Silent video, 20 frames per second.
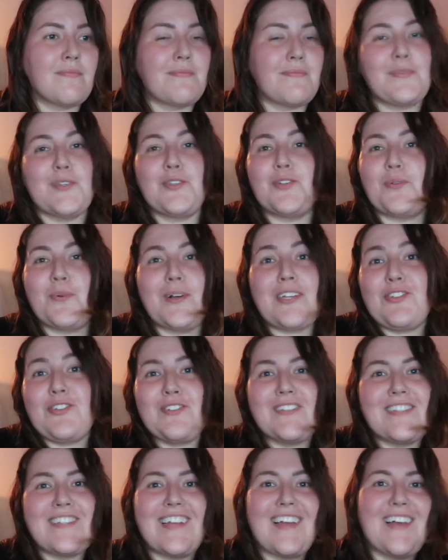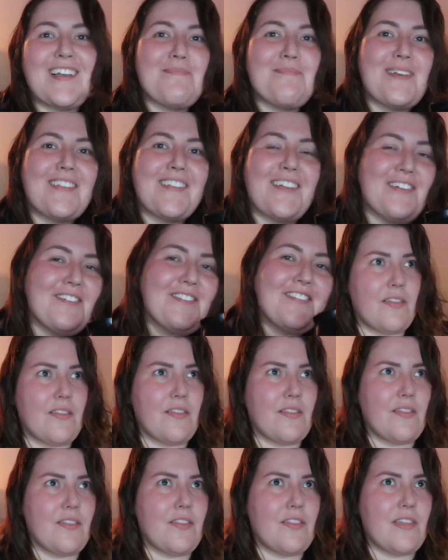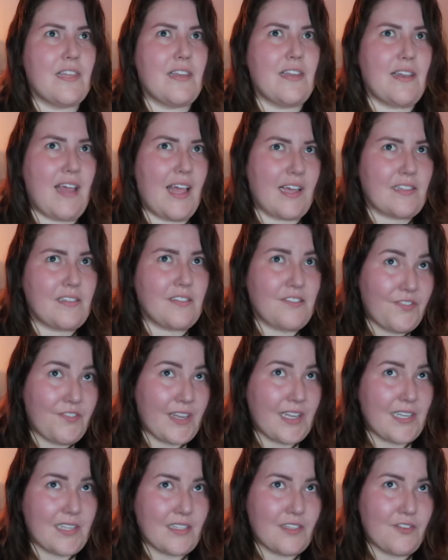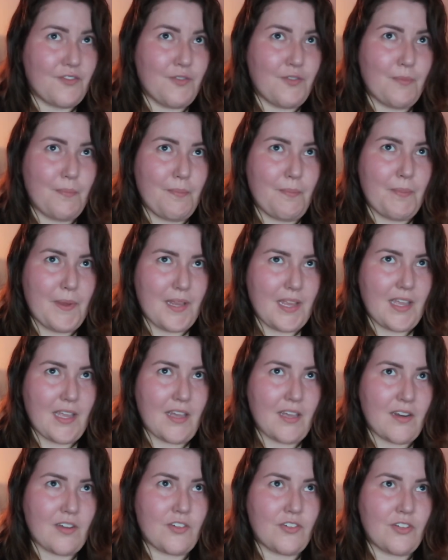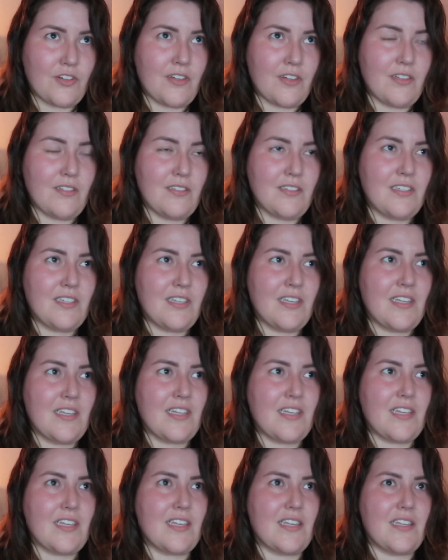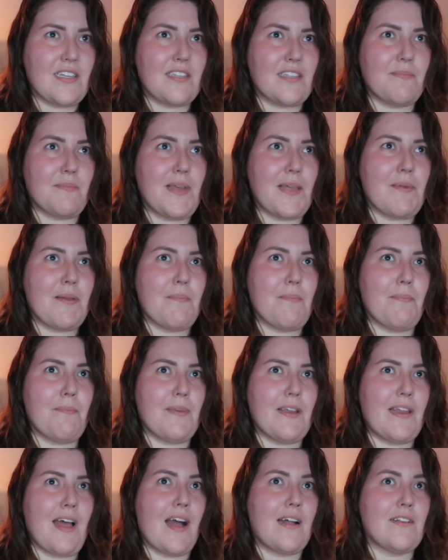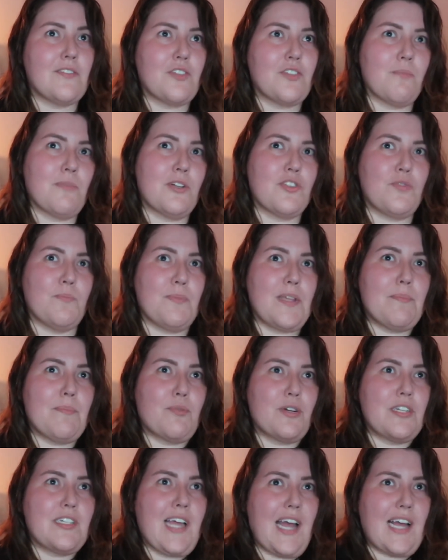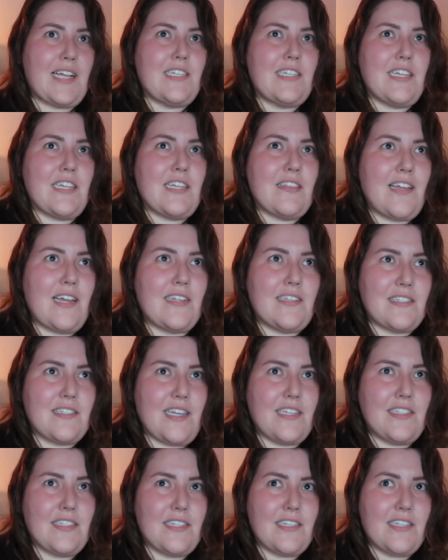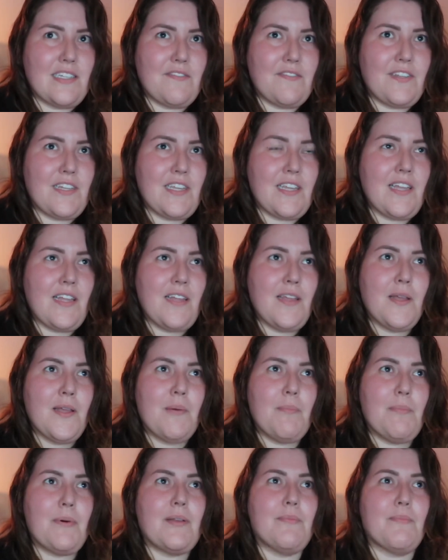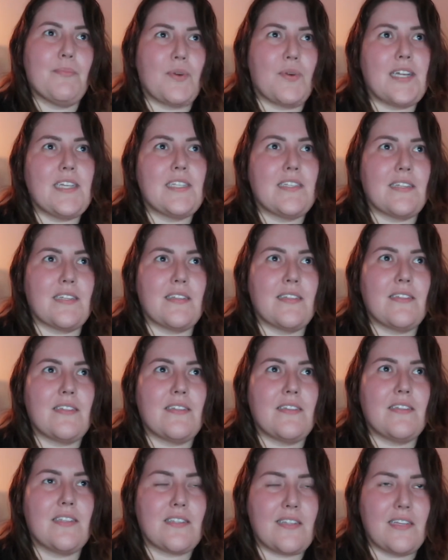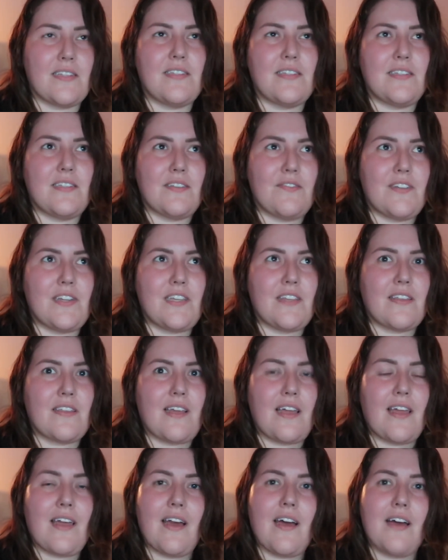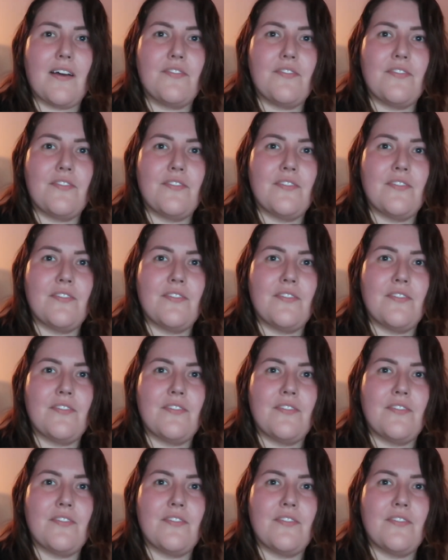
These are questions that I ask myself. The next phase of being an adult is maybe not so much me protecting that sensitivity, but embracing the sensitivity that I have.